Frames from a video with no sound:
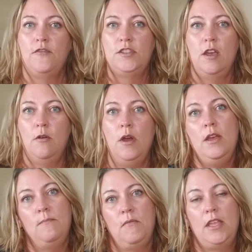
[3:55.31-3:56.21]
So
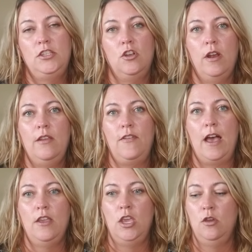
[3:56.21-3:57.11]
it's a great
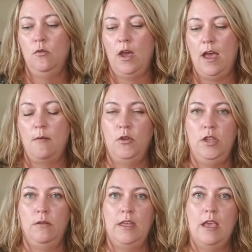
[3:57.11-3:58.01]
value when
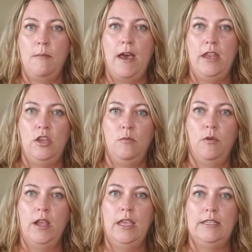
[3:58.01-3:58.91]
you think about it and you
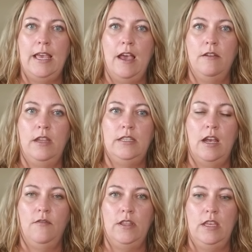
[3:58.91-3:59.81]
break it down into
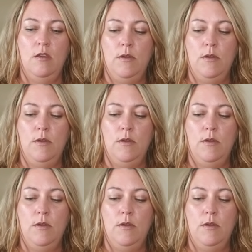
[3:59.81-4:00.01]
everything you